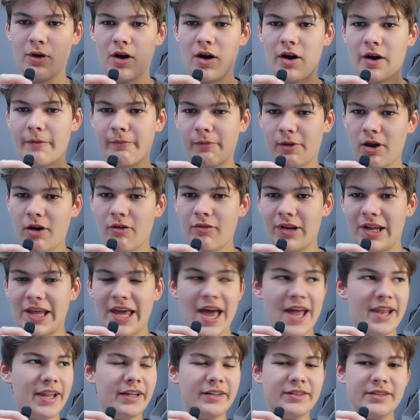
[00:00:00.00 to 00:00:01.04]
I'm currently
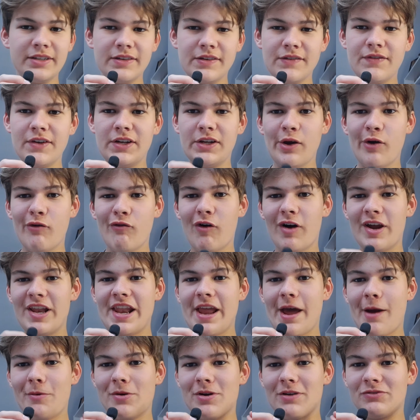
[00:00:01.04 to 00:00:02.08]
editing the video right
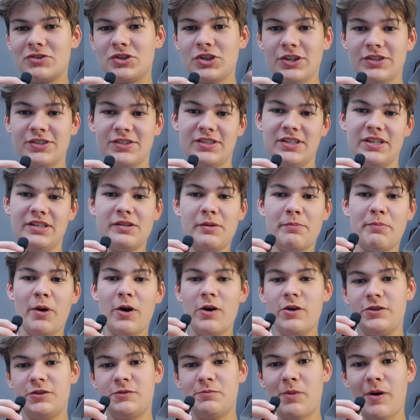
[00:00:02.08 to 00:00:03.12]
now and I've just seen a
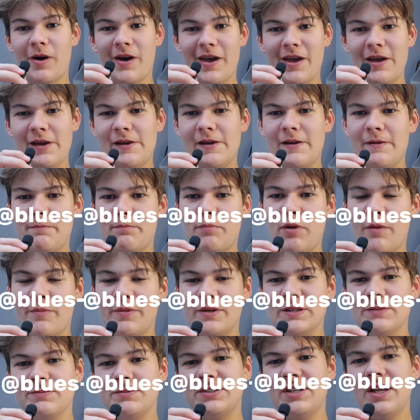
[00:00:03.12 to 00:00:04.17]
post by a
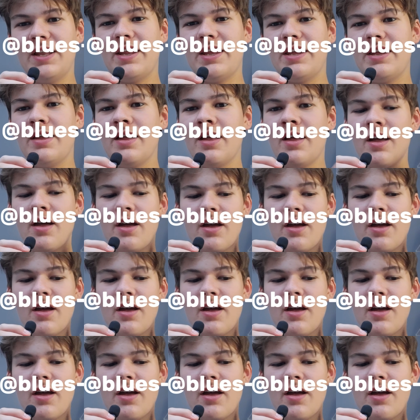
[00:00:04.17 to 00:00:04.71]
Birmingham City